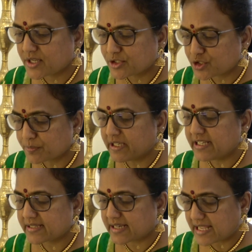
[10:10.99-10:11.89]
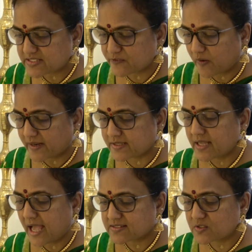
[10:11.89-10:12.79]
triply classified
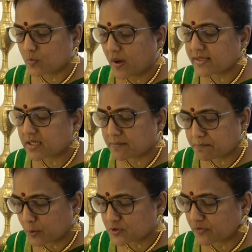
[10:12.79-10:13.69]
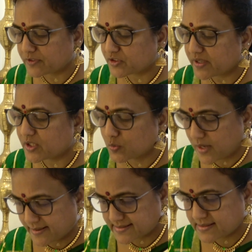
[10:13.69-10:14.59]
as the one composed of three
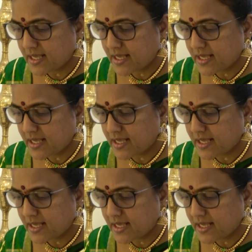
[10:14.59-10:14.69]
gunas,